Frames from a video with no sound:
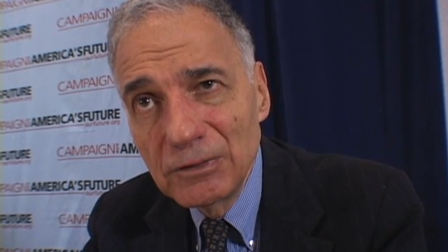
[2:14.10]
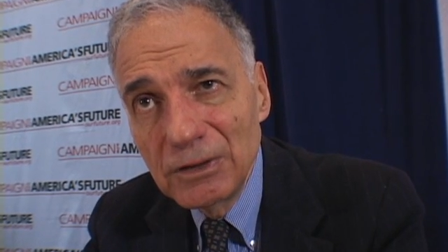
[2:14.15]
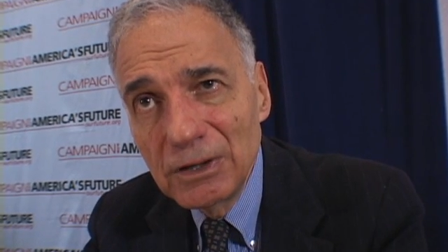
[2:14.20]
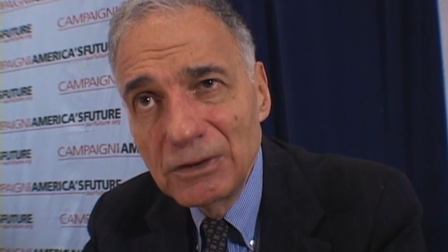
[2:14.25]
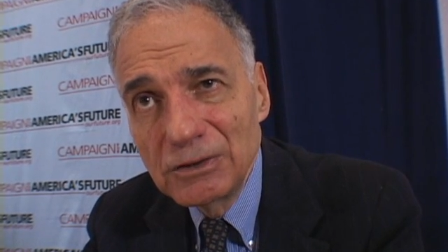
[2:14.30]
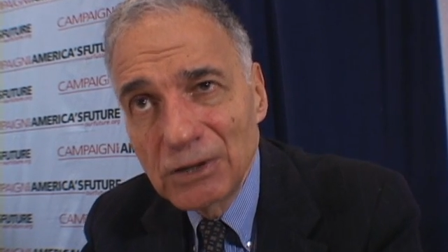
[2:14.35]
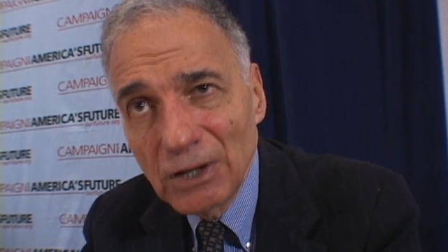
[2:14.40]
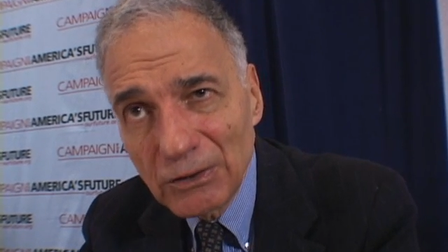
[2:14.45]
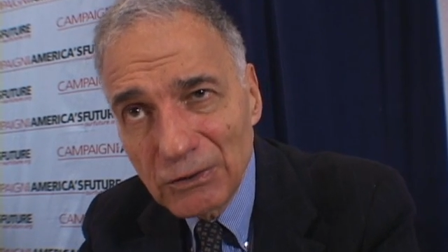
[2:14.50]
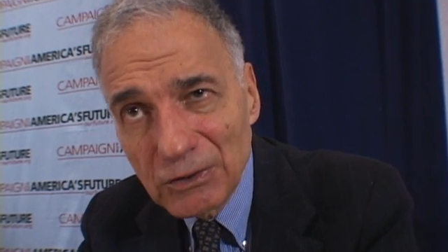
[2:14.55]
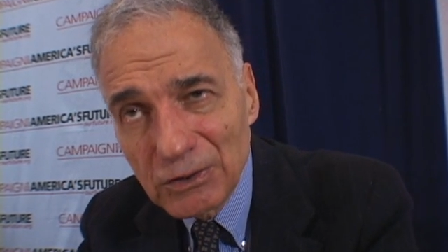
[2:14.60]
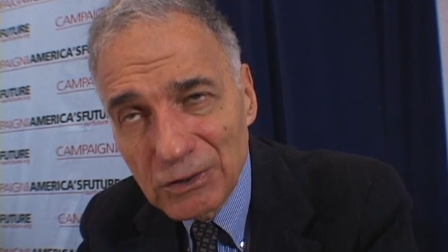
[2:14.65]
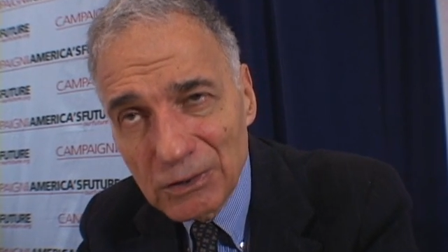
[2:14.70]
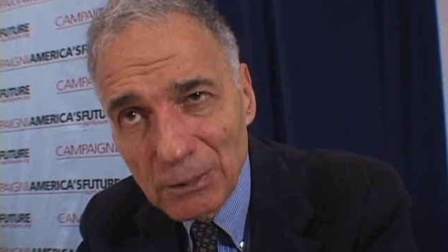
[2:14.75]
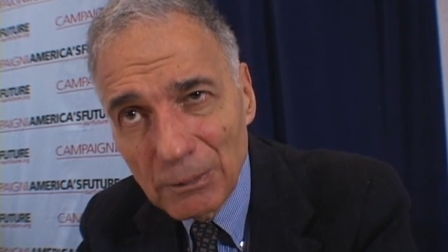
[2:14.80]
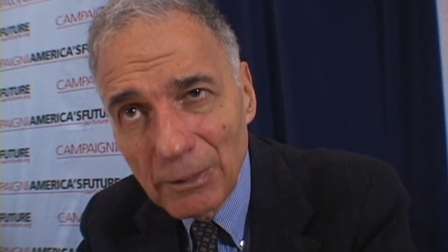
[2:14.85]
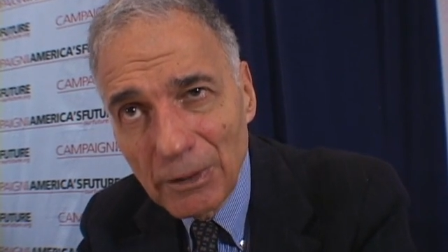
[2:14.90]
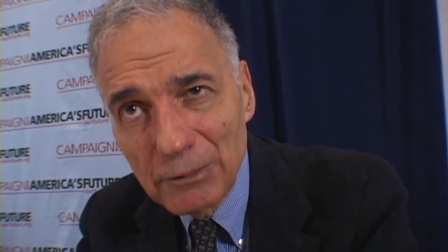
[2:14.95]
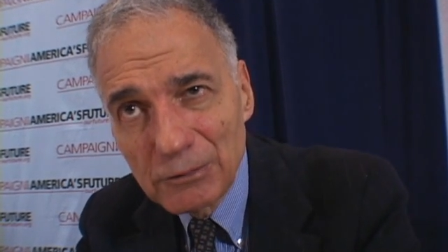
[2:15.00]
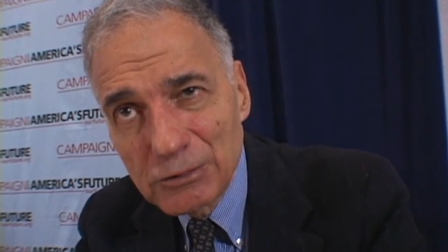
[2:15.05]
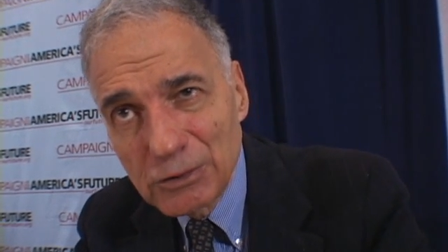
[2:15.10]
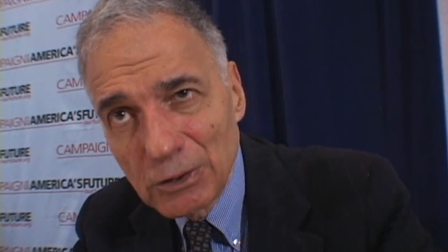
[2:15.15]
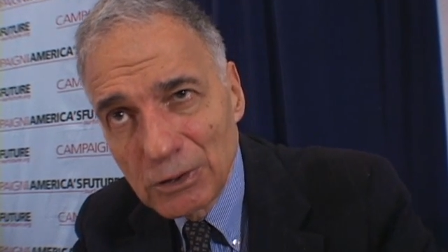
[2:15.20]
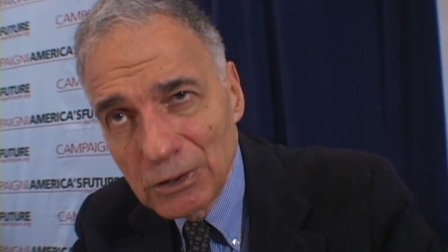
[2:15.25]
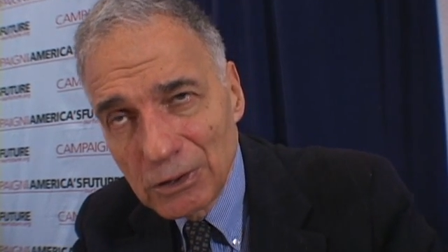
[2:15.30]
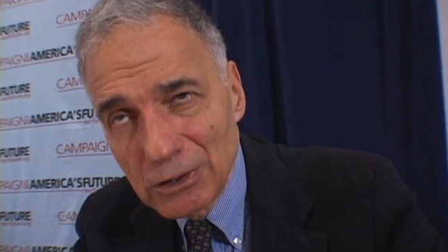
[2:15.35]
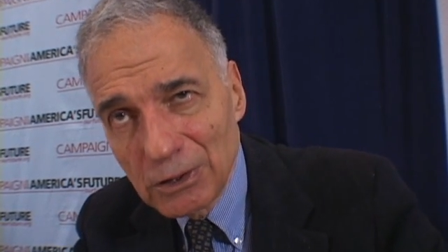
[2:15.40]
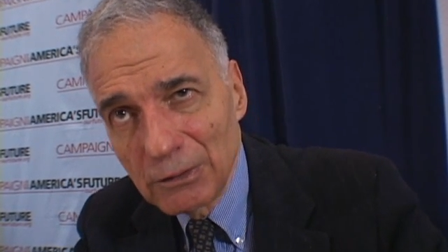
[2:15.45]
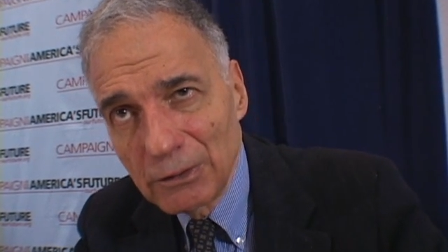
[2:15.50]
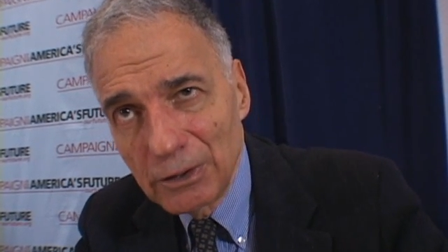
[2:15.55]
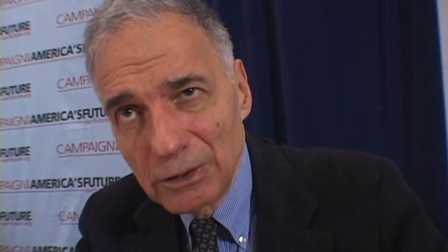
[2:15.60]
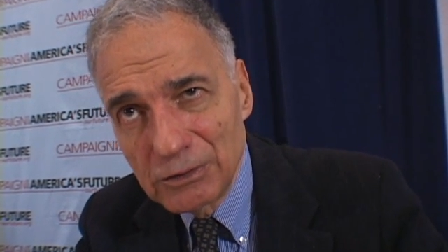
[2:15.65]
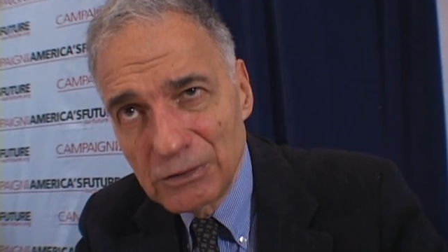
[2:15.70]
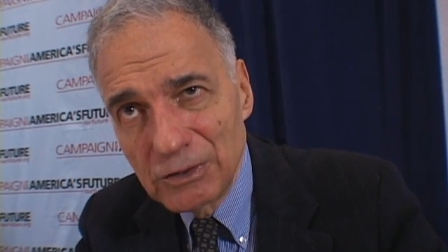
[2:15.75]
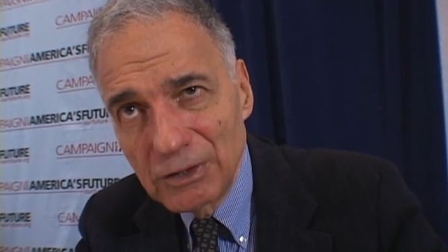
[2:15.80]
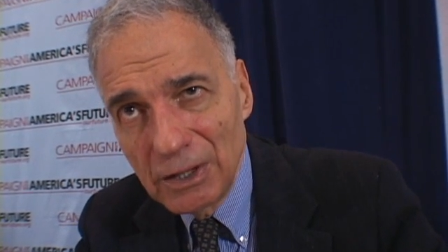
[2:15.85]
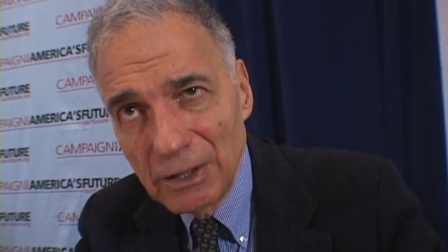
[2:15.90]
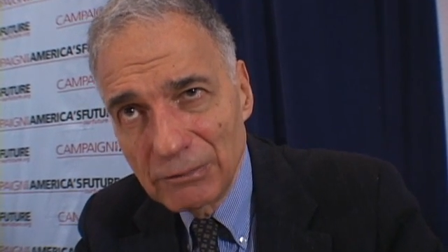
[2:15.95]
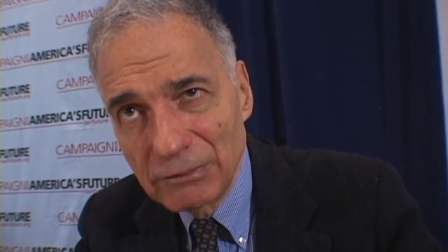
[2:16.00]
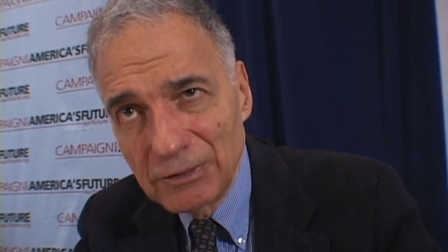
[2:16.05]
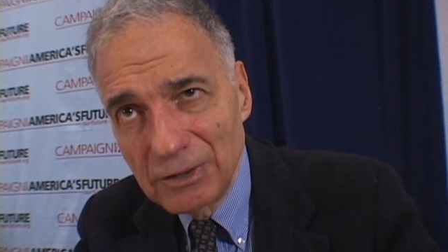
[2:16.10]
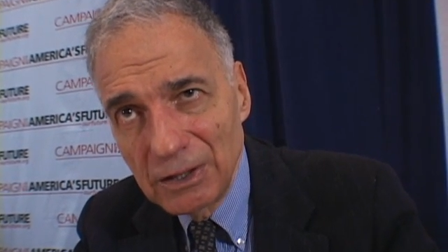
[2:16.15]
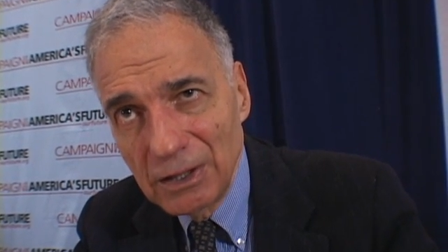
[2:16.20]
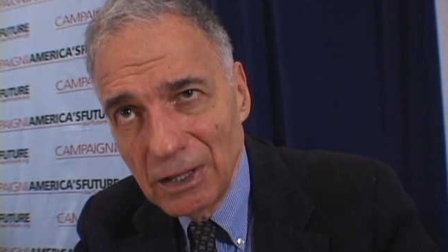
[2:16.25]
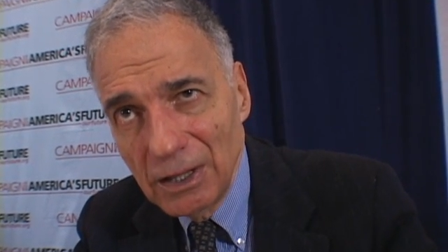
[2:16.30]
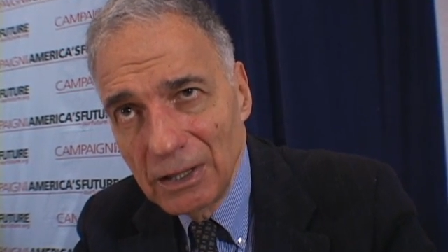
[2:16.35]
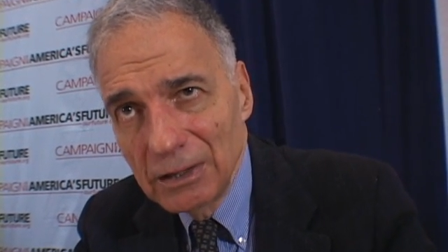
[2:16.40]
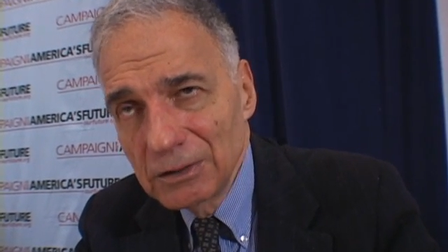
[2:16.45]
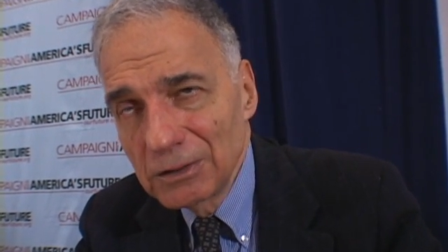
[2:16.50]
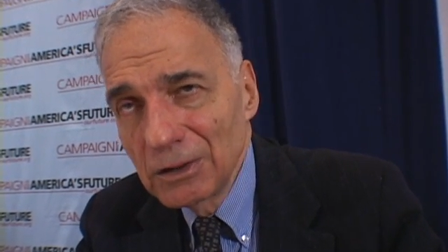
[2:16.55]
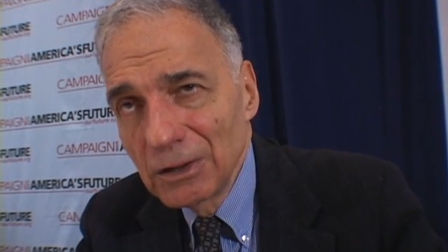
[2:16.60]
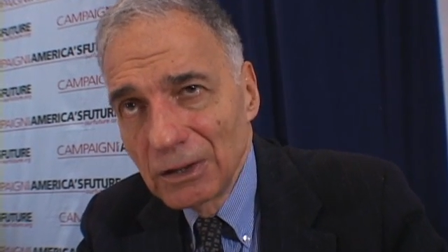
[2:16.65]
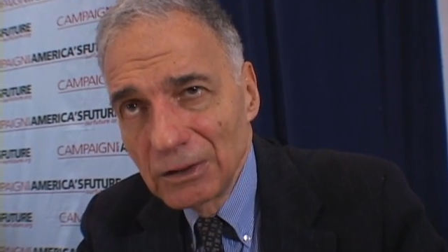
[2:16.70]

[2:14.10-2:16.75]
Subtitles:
the Justice Department should encourage the FDA,